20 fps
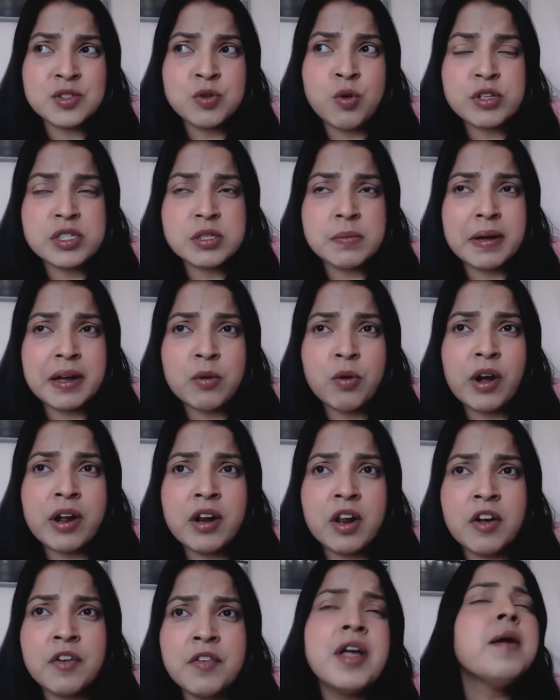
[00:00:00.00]
talks about quite
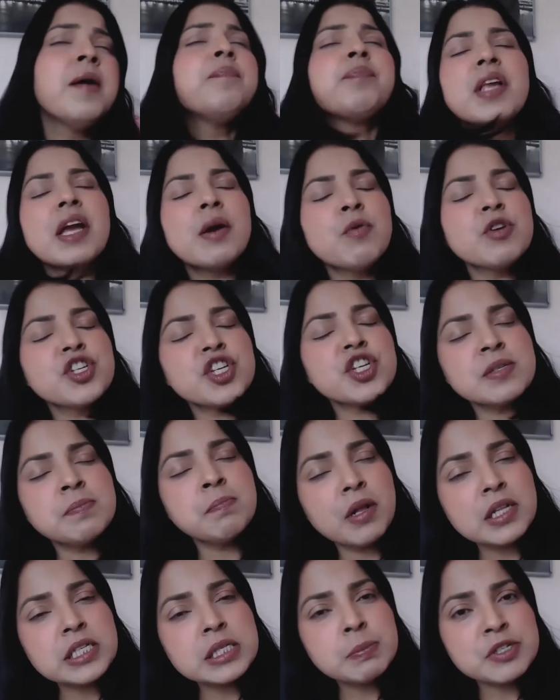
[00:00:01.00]
a lot, which is
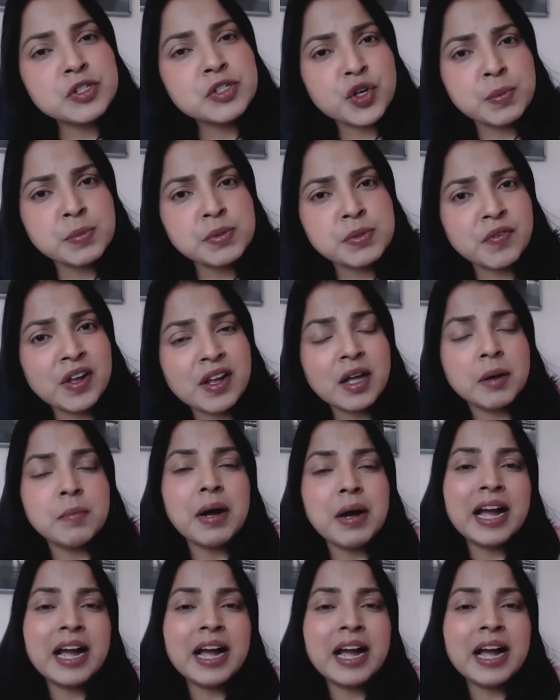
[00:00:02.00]
multiple streams of income.